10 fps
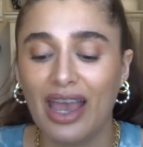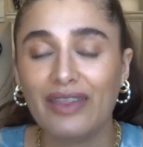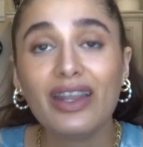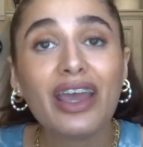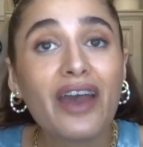
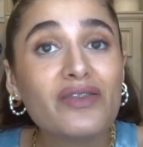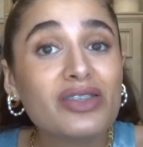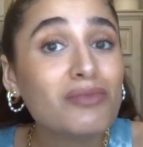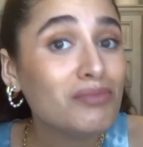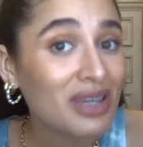And then I have
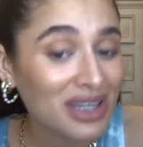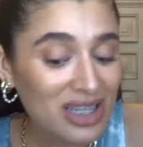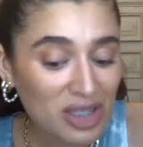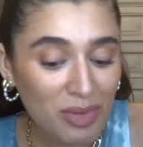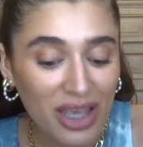some
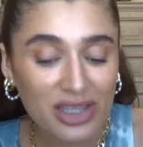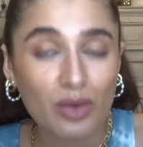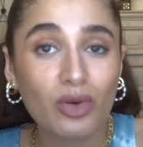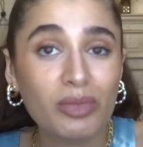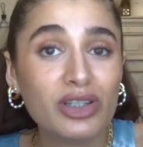minis because I
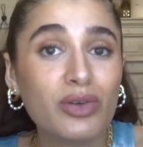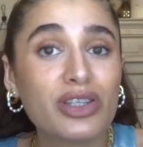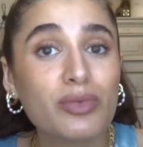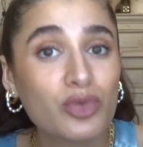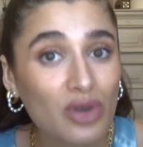will be doing
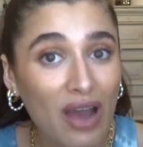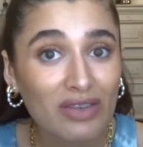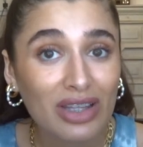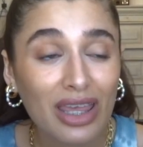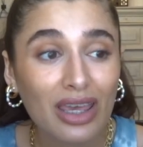some
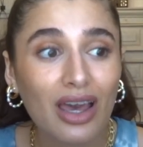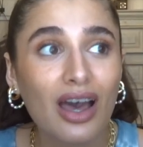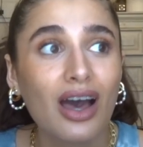traveling